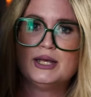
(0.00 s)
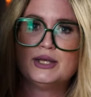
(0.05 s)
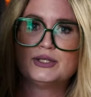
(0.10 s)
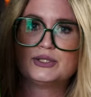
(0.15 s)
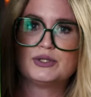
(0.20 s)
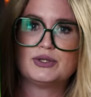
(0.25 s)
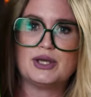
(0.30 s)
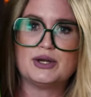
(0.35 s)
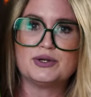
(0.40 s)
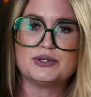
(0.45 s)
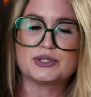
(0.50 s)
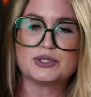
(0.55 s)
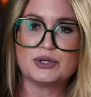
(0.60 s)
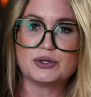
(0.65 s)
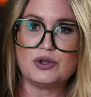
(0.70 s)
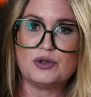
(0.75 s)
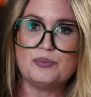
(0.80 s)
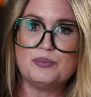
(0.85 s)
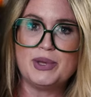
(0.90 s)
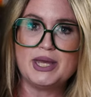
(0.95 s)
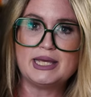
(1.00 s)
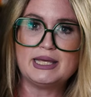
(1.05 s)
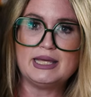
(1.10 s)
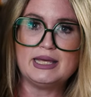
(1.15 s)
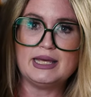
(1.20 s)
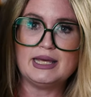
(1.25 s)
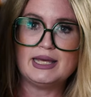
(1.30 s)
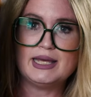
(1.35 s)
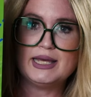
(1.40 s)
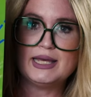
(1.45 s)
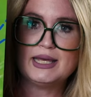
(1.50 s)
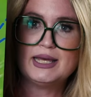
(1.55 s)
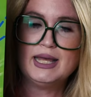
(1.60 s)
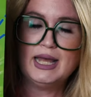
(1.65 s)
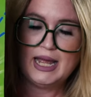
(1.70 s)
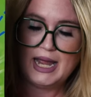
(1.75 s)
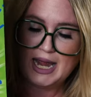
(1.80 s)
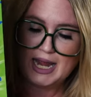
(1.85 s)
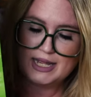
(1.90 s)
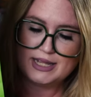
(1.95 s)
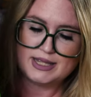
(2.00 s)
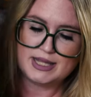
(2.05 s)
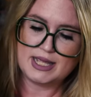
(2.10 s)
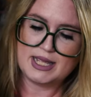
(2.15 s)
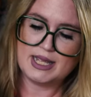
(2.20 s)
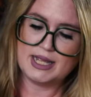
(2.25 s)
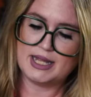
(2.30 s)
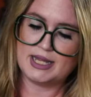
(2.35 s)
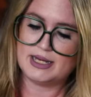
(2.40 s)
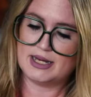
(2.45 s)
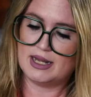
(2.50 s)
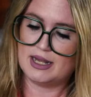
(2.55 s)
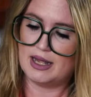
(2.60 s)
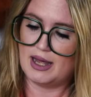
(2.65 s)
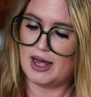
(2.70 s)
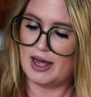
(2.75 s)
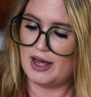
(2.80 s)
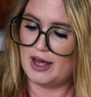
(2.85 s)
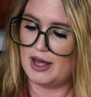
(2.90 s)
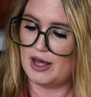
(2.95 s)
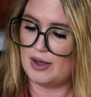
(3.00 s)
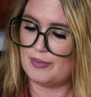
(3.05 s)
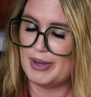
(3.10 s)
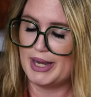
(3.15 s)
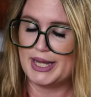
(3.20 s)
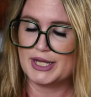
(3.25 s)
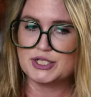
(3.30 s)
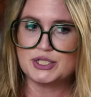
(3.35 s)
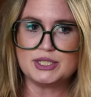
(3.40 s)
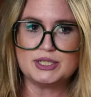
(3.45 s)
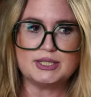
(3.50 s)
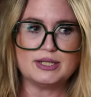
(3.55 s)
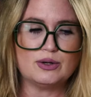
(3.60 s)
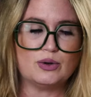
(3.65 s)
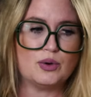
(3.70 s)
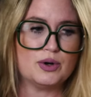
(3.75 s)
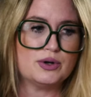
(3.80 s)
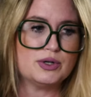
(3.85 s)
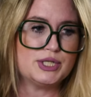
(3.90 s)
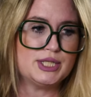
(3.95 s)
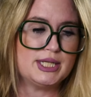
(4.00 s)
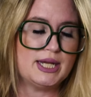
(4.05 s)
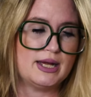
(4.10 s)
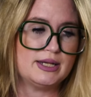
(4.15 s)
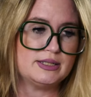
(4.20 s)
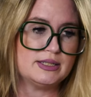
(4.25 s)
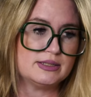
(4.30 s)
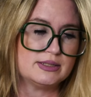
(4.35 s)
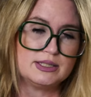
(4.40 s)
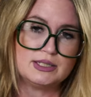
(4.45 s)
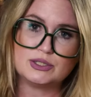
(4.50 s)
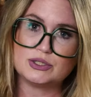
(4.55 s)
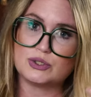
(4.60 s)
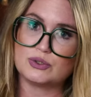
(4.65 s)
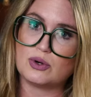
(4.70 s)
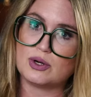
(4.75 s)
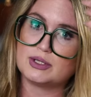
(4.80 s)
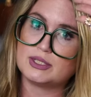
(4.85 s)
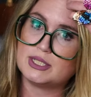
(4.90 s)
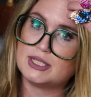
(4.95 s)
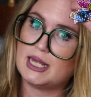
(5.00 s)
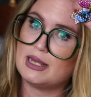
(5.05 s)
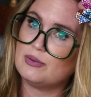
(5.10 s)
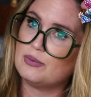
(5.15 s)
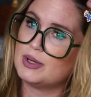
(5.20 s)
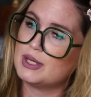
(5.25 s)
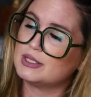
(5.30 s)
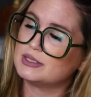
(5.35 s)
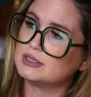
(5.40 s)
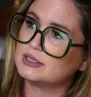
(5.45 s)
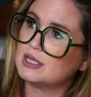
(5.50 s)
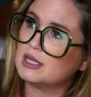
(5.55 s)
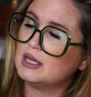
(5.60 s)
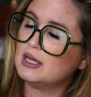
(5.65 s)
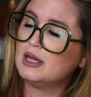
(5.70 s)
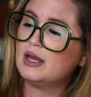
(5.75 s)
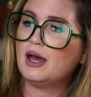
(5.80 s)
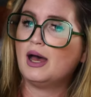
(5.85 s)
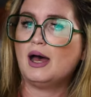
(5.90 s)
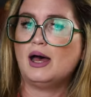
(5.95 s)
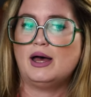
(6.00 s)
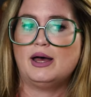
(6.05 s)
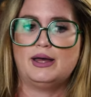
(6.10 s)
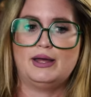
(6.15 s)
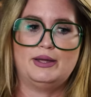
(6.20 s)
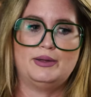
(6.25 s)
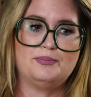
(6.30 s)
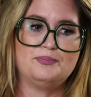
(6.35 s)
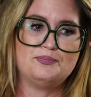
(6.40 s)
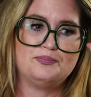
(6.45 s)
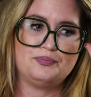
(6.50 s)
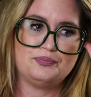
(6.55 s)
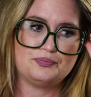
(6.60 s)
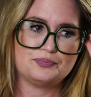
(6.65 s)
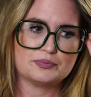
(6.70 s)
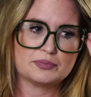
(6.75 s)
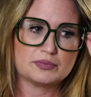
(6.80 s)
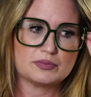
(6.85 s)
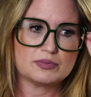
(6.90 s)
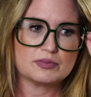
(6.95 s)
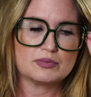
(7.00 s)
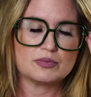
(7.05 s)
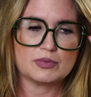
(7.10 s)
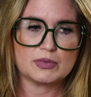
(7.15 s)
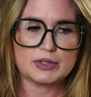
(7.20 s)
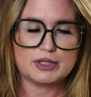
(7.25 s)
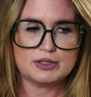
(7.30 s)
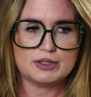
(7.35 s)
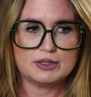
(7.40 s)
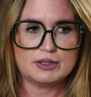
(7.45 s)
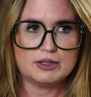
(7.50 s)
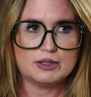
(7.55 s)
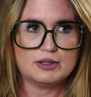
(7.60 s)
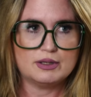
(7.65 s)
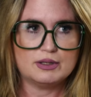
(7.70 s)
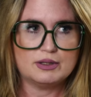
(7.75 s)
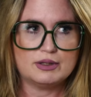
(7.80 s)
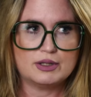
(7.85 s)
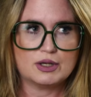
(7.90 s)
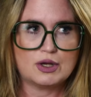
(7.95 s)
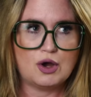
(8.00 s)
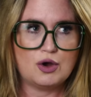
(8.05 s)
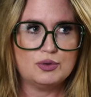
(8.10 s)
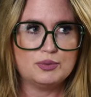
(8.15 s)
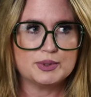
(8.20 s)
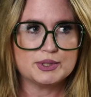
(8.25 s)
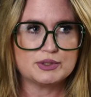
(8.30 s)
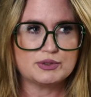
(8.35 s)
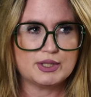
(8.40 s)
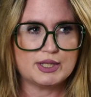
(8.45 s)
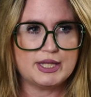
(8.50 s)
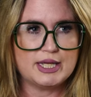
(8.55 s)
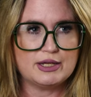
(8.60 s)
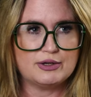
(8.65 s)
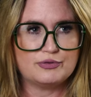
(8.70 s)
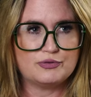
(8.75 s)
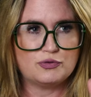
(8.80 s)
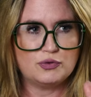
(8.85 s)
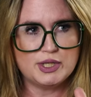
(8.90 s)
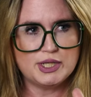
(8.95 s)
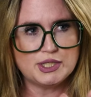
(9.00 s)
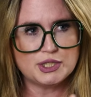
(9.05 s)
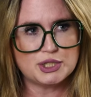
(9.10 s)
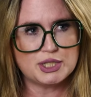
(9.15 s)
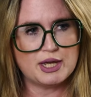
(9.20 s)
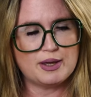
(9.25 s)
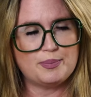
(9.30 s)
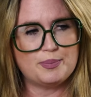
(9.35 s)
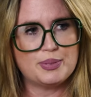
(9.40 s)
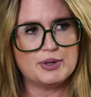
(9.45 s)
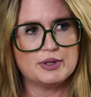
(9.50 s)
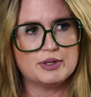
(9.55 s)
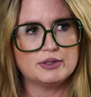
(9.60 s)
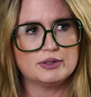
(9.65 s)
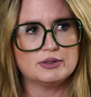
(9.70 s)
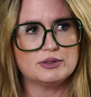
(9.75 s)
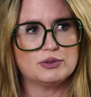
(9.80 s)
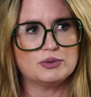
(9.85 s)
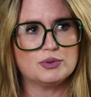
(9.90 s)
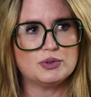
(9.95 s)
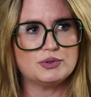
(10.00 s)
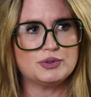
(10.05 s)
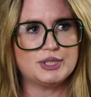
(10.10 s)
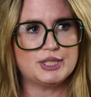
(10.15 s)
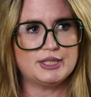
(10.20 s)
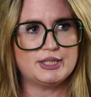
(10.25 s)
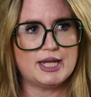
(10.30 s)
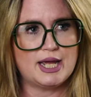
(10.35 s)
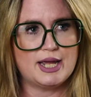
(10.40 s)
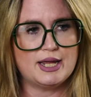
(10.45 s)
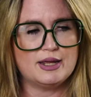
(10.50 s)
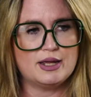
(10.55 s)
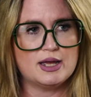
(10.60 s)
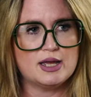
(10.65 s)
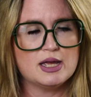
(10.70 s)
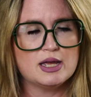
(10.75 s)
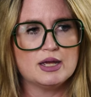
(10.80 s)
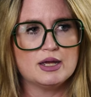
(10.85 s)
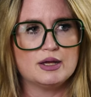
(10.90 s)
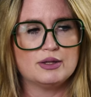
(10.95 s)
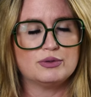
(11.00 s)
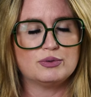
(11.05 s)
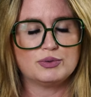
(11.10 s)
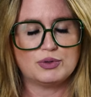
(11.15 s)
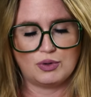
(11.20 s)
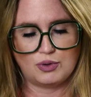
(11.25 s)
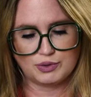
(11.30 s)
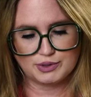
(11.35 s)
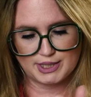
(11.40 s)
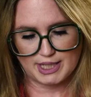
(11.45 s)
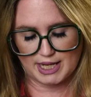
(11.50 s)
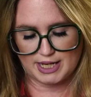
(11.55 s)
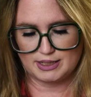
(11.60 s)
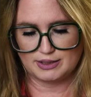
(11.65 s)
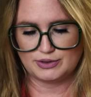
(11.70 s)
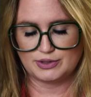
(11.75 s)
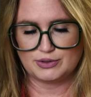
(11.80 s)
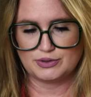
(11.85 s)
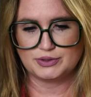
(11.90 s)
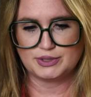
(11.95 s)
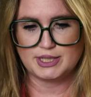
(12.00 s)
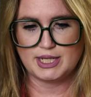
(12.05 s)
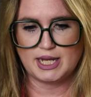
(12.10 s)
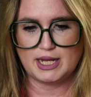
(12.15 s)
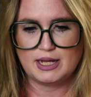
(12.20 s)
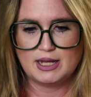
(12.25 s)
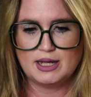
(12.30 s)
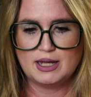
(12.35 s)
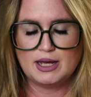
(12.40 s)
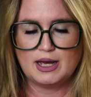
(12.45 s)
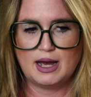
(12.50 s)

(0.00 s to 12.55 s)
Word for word: So there's good old Mickey and then um, I actually did an order today on Disney Store. Today was um, the code was I think free ship through today through the whole day Thursday.